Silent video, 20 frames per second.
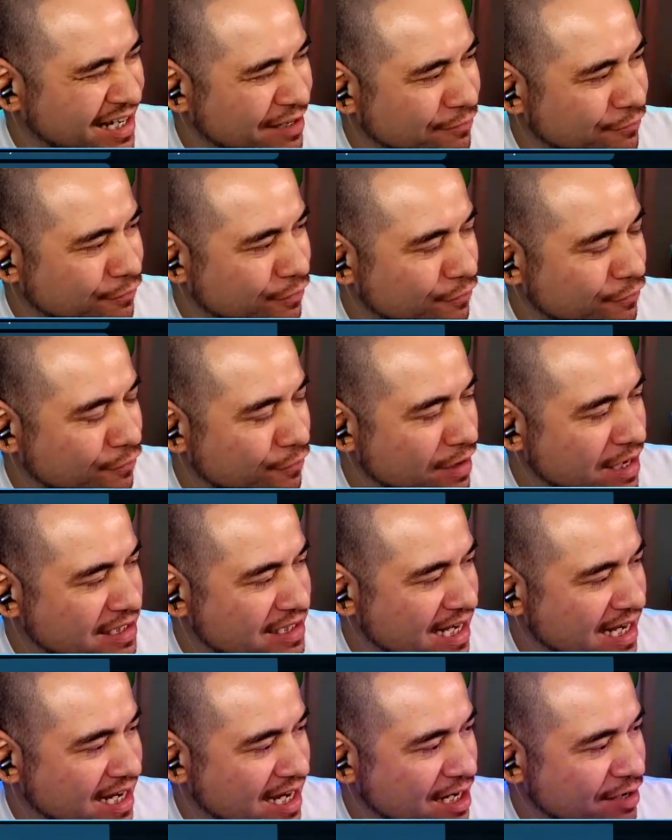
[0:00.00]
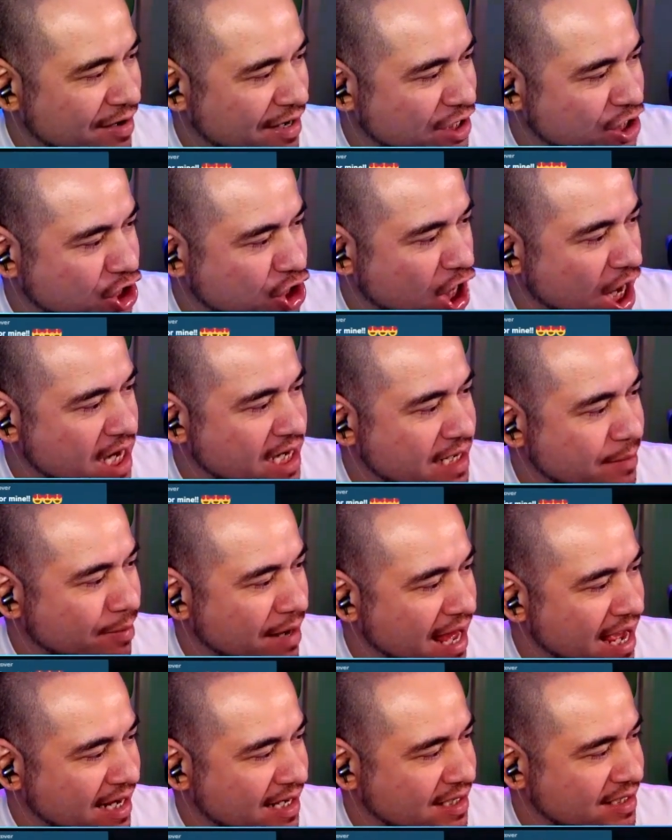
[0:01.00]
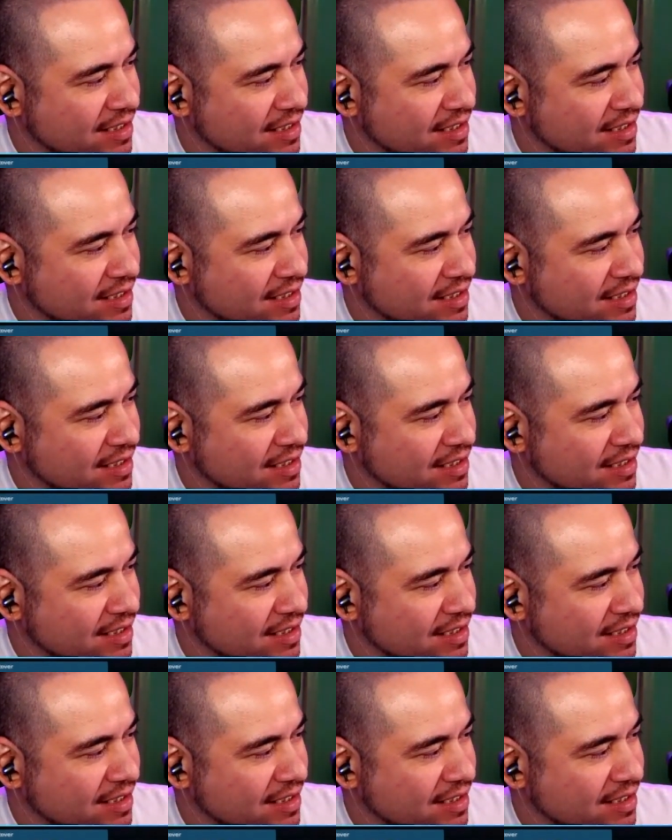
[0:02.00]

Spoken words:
of like a shiny black,